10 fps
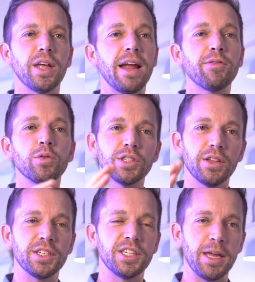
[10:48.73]
that everyone's
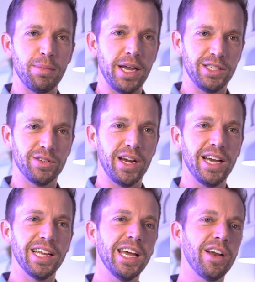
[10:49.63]
on the same page, right?
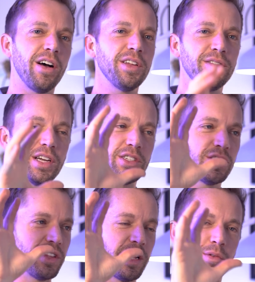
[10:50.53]
And again, all the
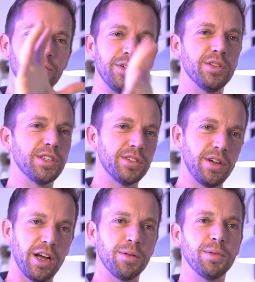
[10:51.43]
investors, they review this
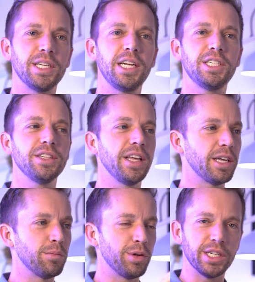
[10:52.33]
documentation, they
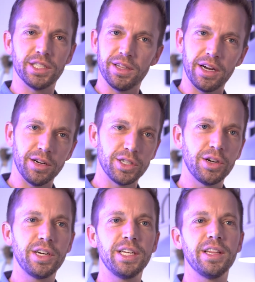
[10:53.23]
can bring it to their
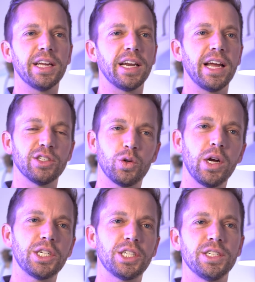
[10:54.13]
attorney, they can ask
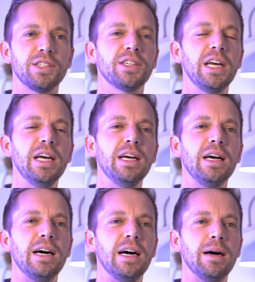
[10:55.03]
questions,
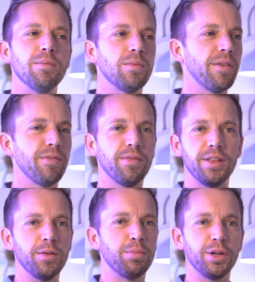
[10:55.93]
if
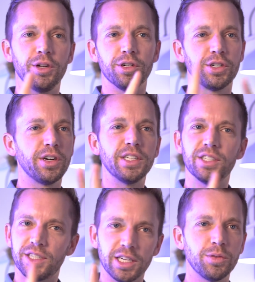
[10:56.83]
you put your attorneys
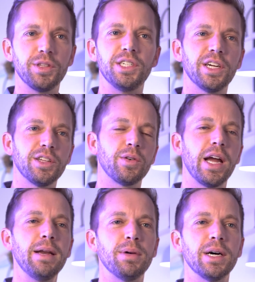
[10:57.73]
in touch with each other, right?